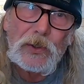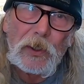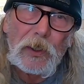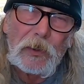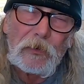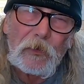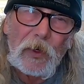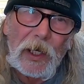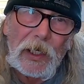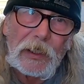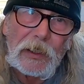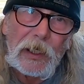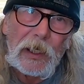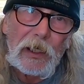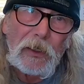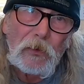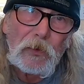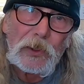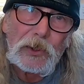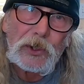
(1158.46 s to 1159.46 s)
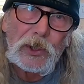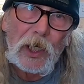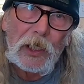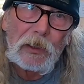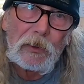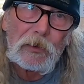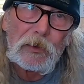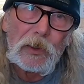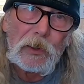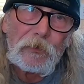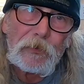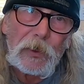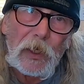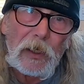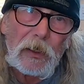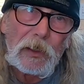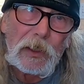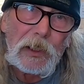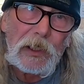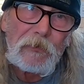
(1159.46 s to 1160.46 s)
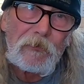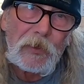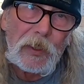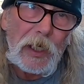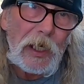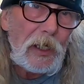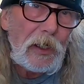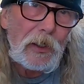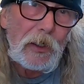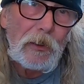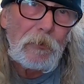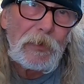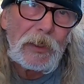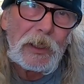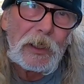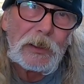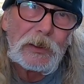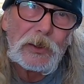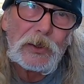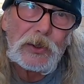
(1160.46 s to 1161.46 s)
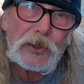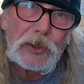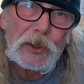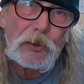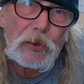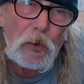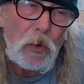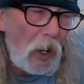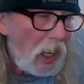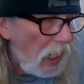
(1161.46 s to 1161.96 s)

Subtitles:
is on right now, which I don't know if y'all can even hear because it's so